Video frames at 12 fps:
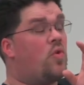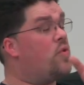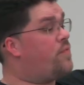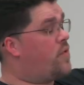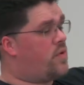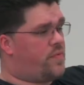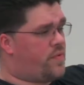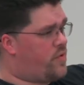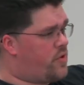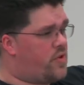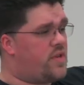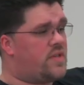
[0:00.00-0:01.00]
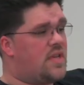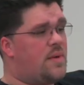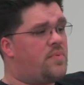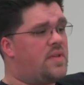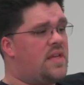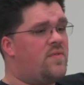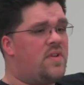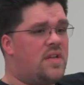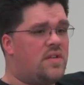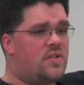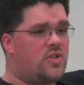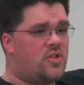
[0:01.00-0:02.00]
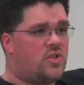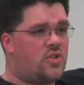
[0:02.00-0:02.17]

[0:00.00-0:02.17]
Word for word: or for, for a good example, even in